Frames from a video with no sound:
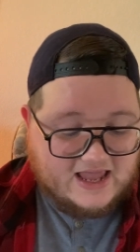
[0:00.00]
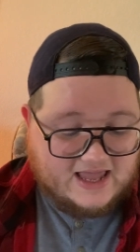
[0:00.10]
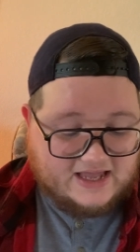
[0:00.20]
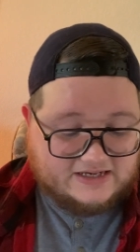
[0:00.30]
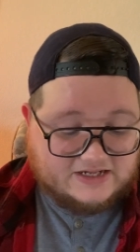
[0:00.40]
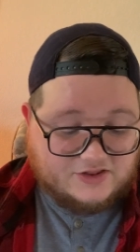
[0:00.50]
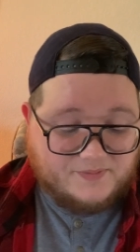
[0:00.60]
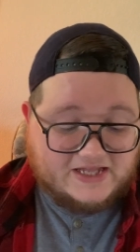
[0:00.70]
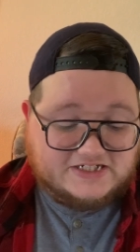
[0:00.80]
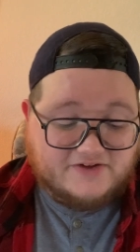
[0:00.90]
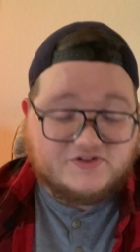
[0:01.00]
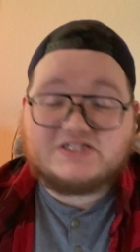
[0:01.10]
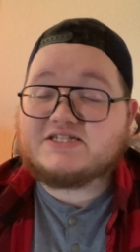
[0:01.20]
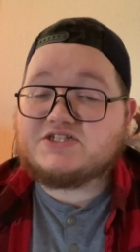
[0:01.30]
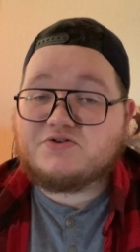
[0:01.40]
And the page count for
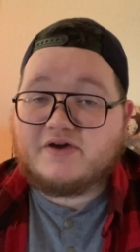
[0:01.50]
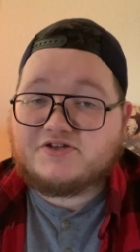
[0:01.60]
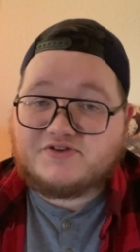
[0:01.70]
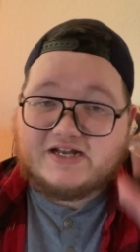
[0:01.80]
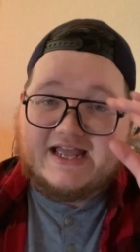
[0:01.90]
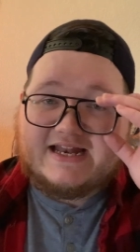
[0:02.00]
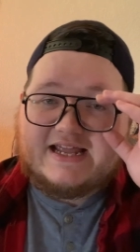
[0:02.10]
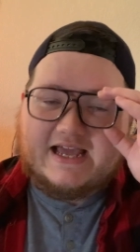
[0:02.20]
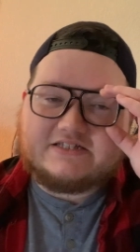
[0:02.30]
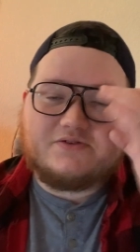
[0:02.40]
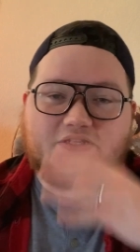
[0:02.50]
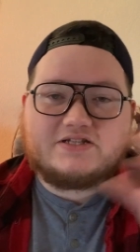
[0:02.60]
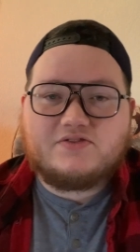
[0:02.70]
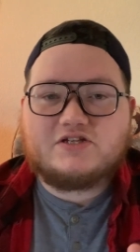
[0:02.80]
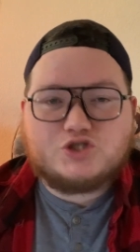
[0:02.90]
this is 288. So it is
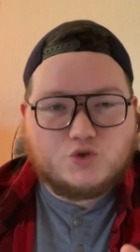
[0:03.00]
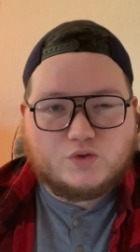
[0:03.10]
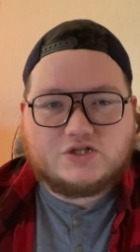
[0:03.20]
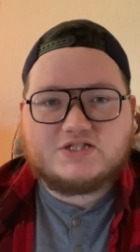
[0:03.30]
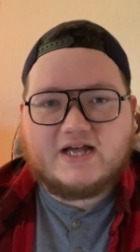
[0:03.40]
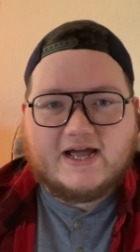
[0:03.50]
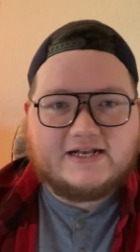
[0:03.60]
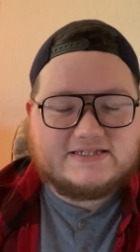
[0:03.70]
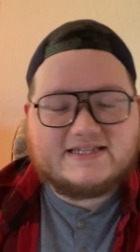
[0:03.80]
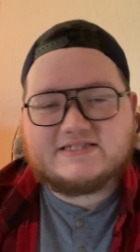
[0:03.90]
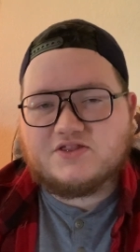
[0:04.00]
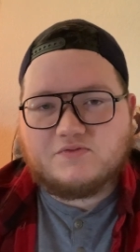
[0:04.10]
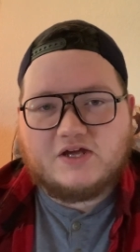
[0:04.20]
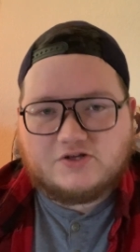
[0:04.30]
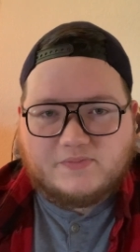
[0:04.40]
on the shorter side. It's less than
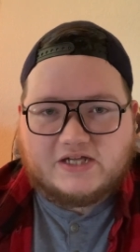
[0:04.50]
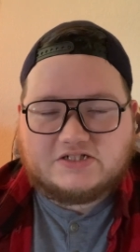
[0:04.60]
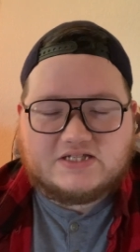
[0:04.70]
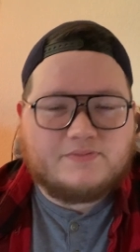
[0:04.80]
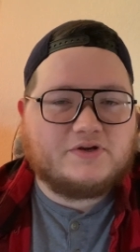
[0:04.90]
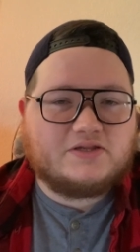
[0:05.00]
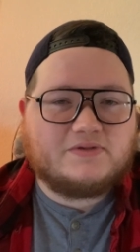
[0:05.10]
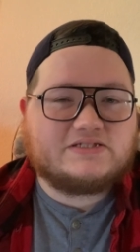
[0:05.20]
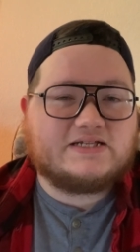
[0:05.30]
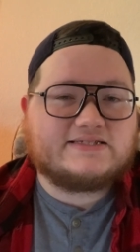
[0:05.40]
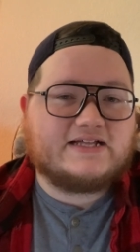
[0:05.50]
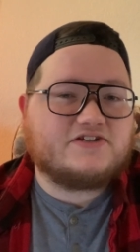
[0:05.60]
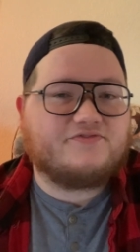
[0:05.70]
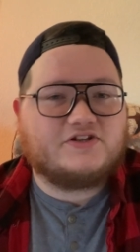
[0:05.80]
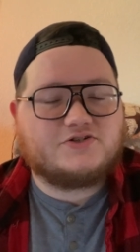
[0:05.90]
300 pages, and Book of the Month does like
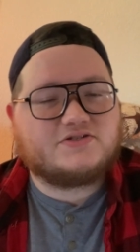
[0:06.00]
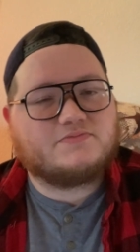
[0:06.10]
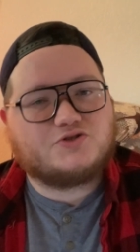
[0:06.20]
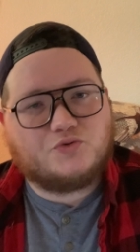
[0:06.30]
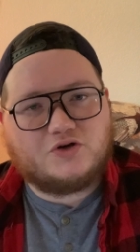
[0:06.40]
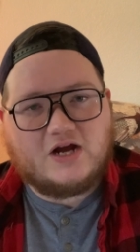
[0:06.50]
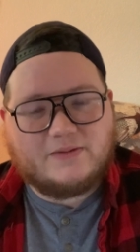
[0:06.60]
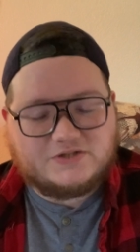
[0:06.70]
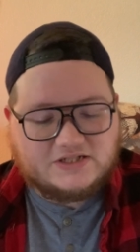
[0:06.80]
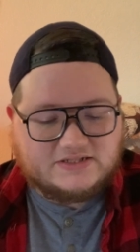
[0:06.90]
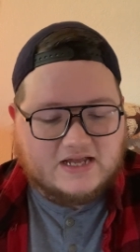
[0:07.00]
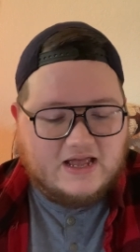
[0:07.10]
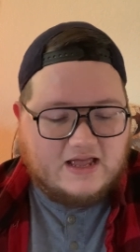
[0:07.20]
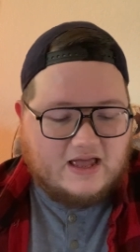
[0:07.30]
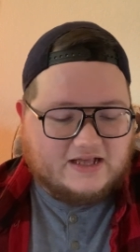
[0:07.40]
to feature some shorter options
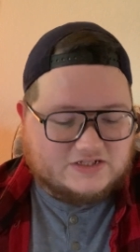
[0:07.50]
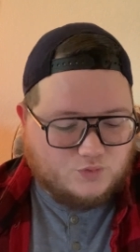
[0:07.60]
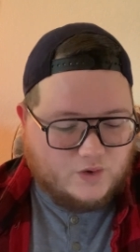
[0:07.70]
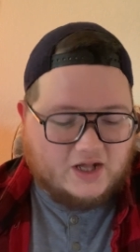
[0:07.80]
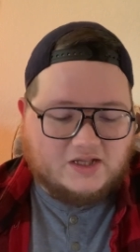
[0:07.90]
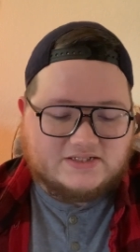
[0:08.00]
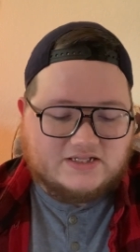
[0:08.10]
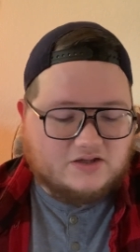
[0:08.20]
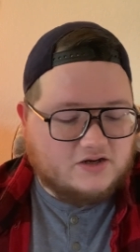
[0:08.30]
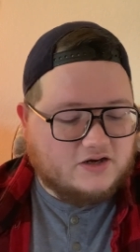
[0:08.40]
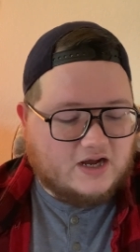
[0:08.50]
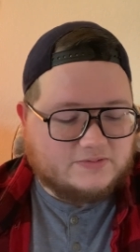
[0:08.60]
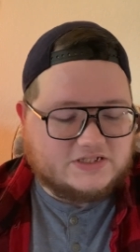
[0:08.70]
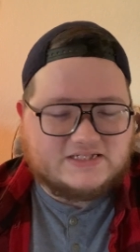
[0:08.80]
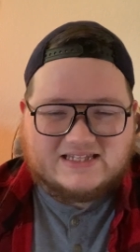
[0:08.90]
as well as the longer
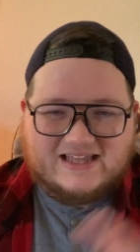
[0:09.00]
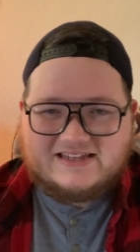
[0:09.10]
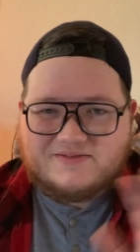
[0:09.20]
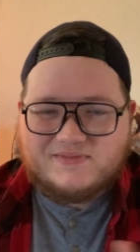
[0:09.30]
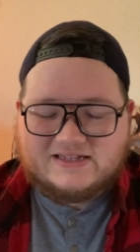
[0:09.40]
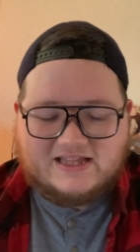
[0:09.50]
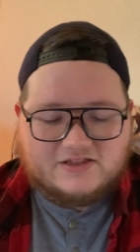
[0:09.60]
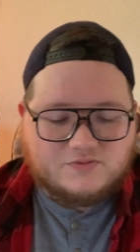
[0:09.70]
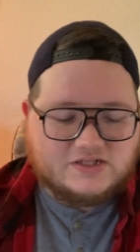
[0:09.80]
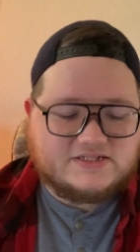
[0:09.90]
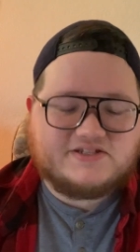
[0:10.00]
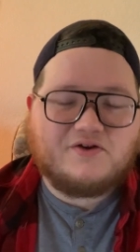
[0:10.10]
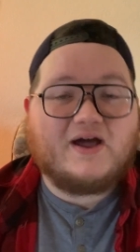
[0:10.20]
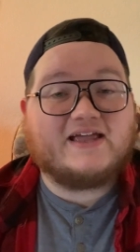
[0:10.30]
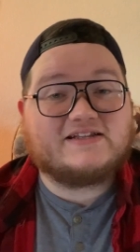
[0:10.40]
options and like the mid-length ones.
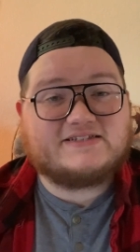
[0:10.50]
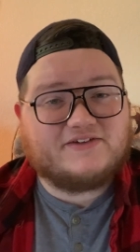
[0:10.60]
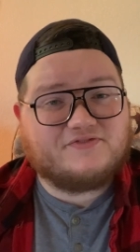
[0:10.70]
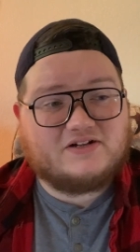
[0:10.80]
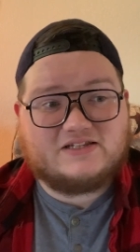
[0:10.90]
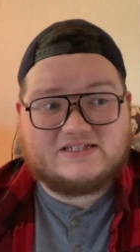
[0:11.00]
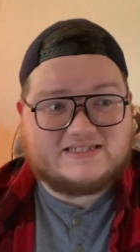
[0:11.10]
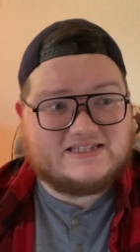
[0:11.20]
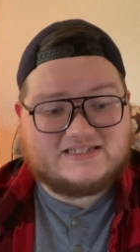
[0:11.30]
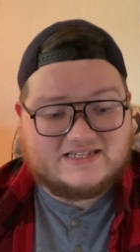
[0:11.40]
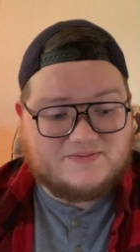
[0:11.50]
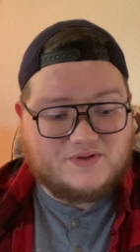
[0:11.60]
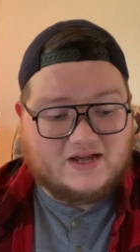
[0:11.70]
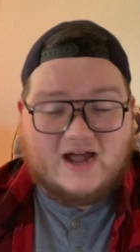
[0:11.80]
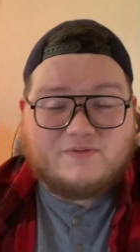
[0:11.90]
So I could definitely see this as a
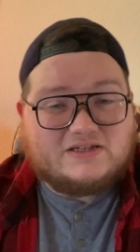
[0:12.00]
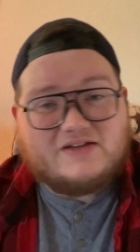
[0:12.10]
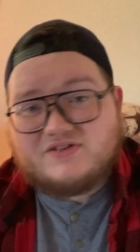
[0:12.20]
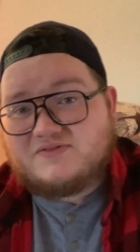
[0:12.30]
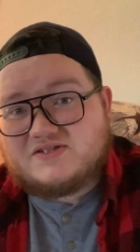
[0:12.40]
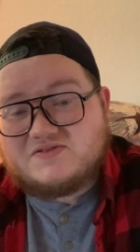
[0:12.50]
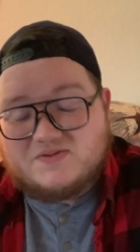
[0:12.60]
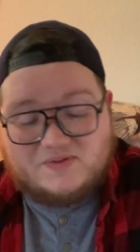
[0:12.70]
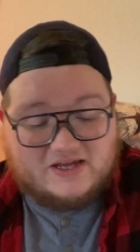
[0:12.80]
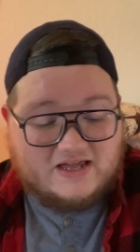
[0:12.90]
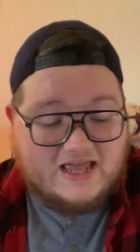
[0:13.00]
pick. I would love it if this was a pick,